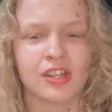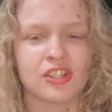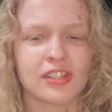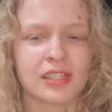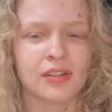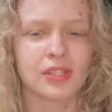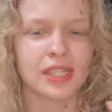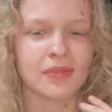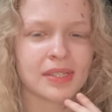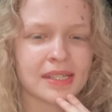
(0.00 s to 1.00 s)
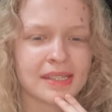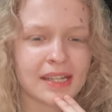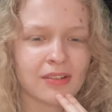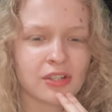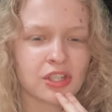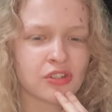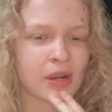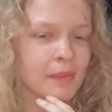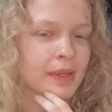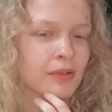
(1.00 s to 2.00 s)
just close enough to distinguish the
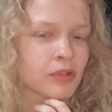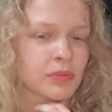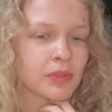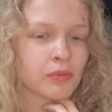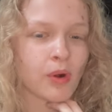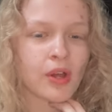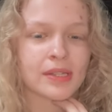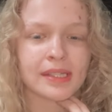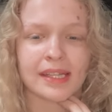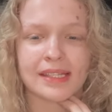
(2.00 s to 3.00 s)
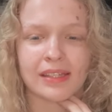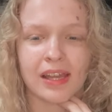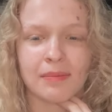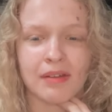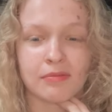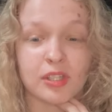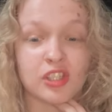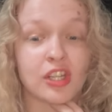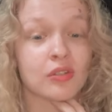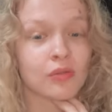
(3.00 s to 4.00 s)
trembling whispered words in his nightmare from his
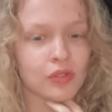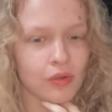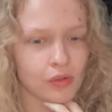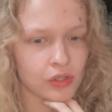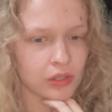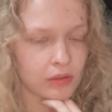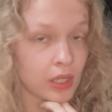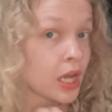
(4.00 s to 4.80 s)
gentle snores.